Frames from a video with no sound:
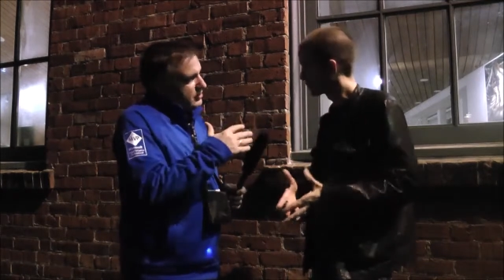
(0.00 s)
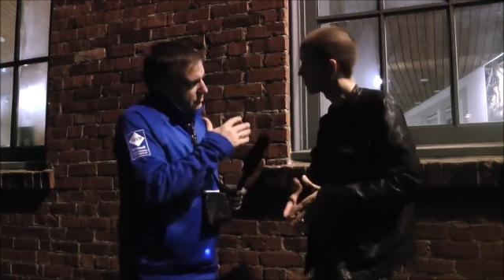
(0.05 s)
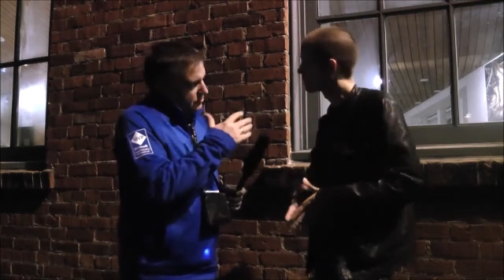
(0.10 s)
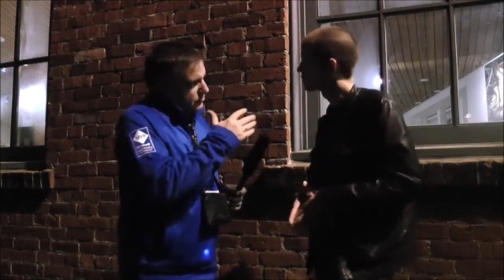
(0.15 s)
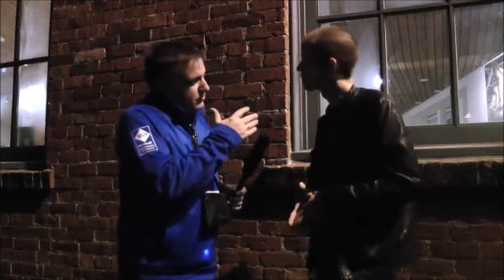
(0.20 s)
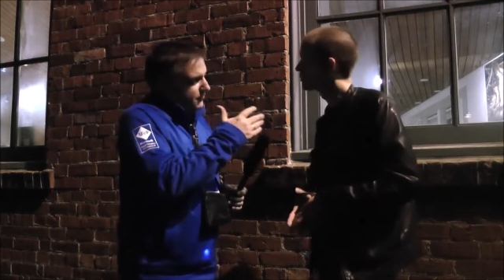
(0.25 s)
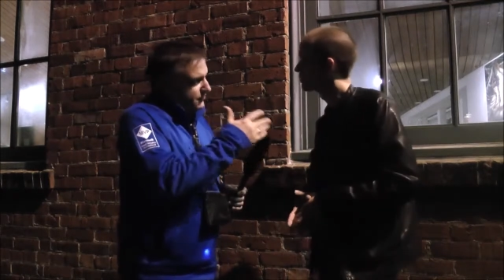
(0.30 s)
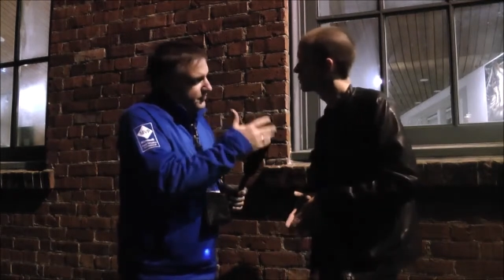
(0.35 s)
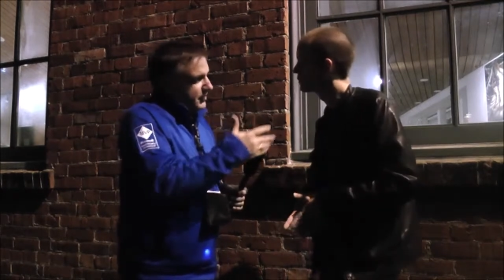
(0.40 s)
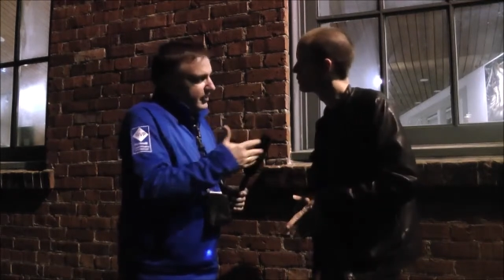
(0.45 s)

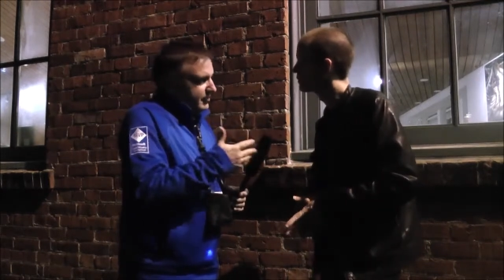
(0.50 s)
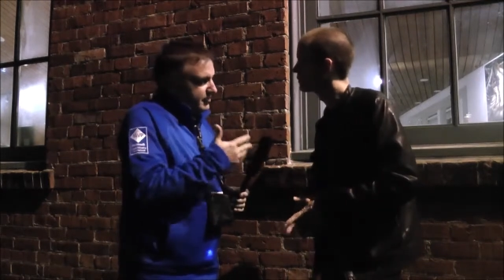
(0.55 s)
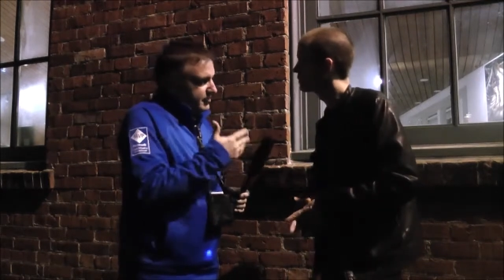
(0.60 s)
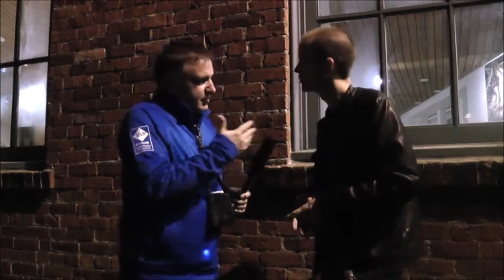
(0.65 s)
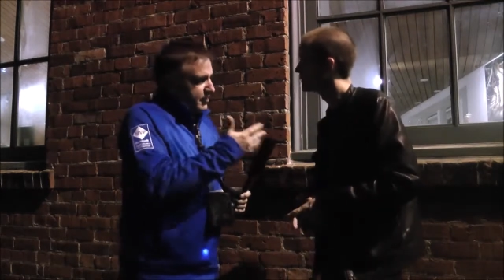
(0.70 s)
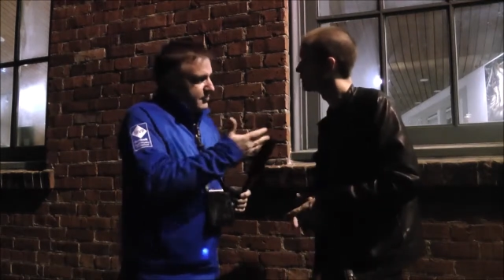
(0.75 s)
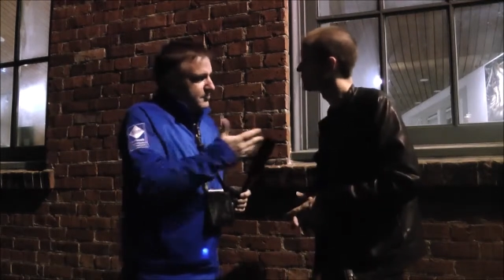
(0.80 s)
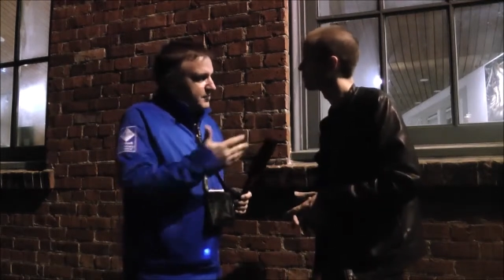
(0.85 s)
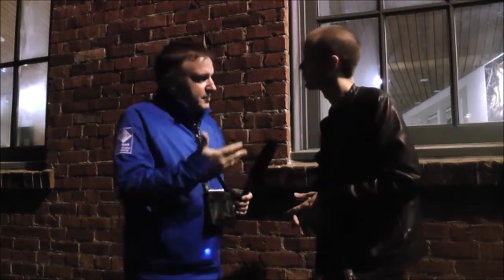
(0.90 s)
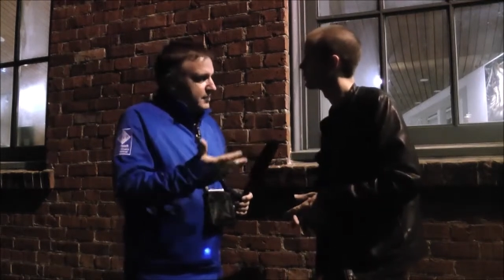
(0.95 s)
have done
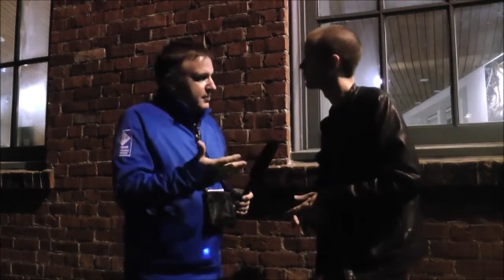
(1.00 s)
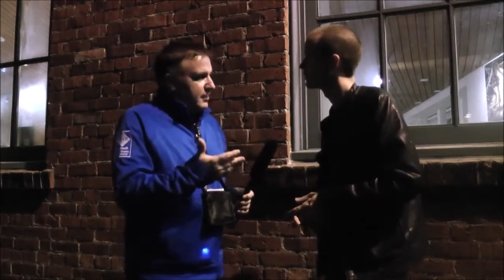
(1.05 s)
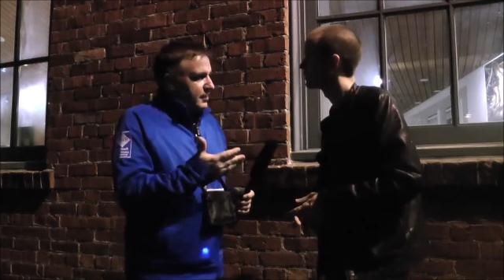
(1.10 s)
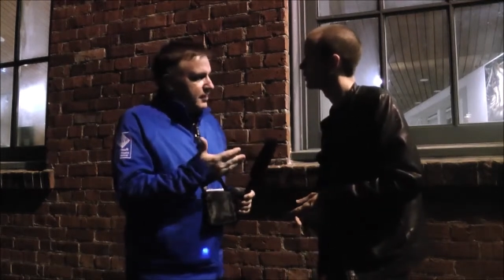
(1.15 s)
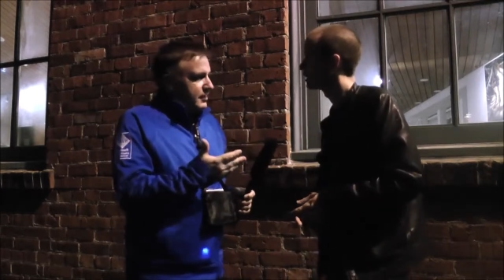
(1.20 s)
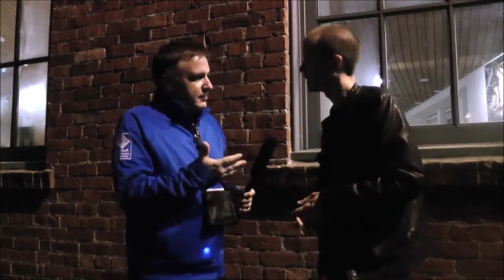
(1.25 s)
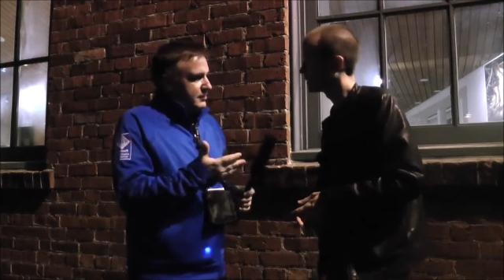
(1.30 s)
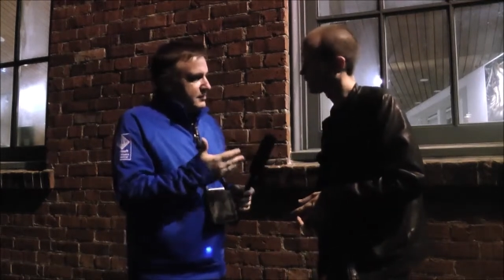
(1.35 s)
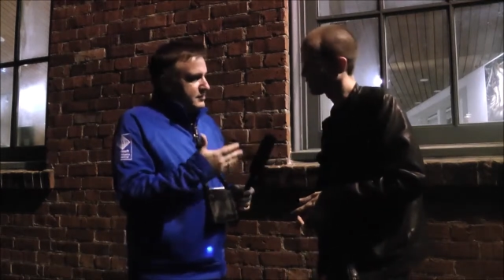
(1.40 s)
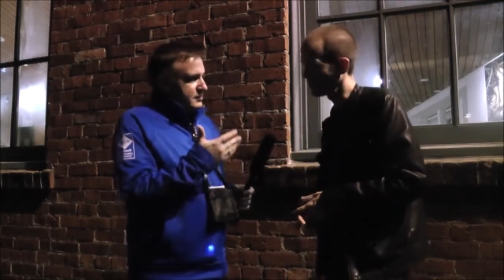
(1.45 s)
something
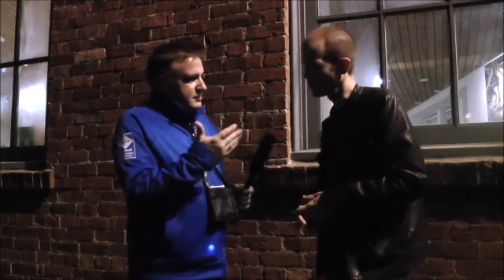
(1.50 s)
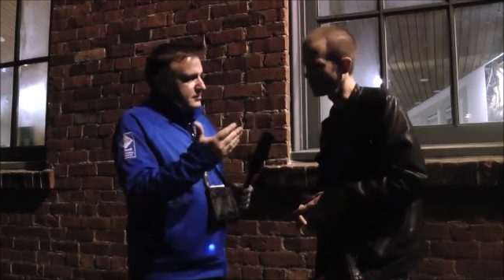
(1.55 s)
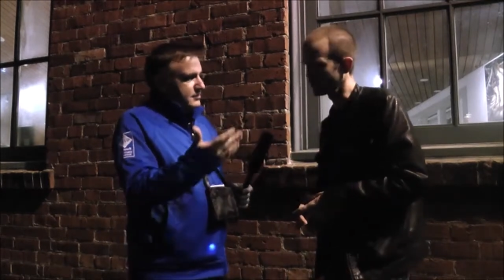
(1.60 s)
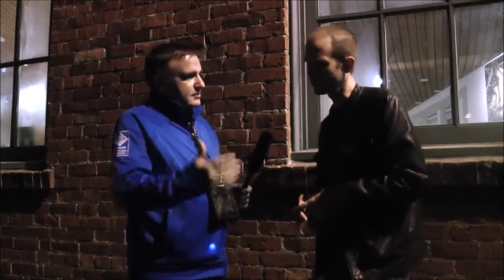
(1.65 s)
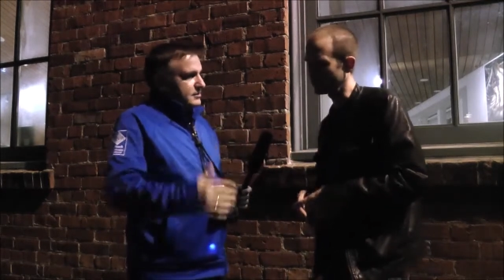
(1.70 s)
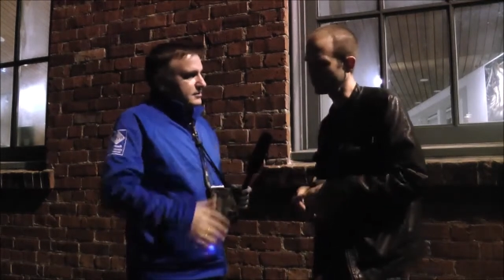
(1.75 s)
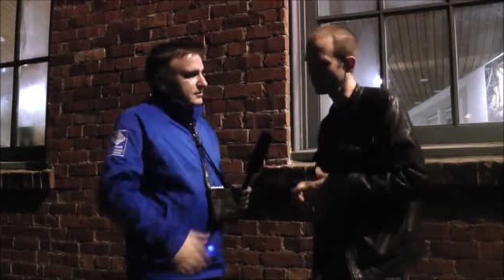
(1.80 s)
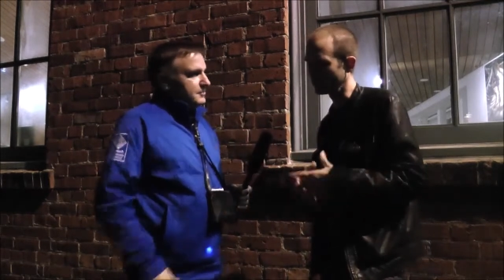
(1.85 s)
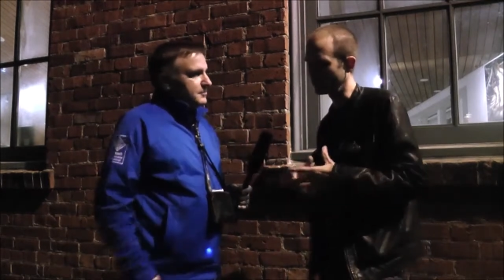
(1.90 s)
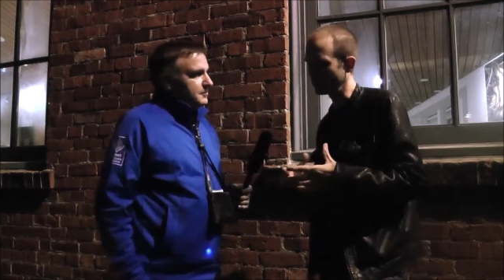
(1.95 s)
else. Yeah, so